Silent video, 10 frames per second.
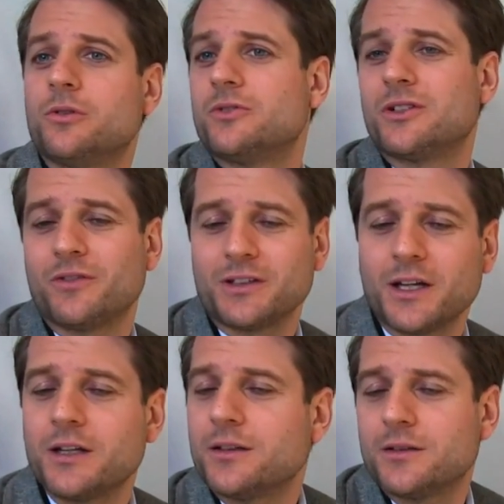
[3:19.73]
do stuff like
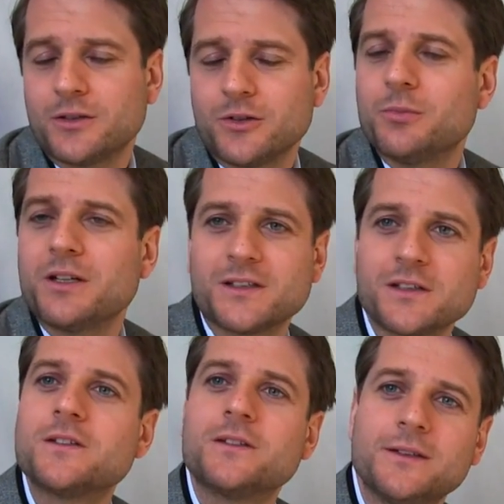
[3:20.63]
that, it could make
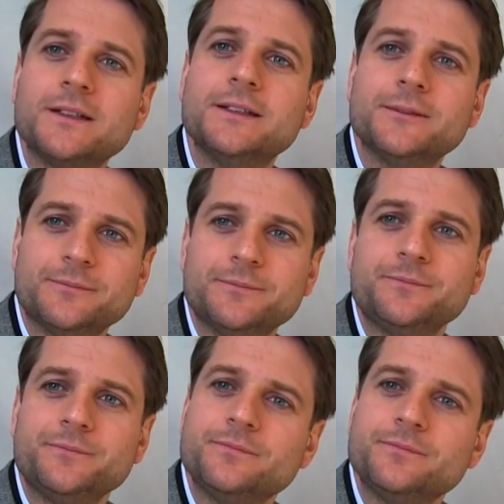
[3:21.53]
sense. Right.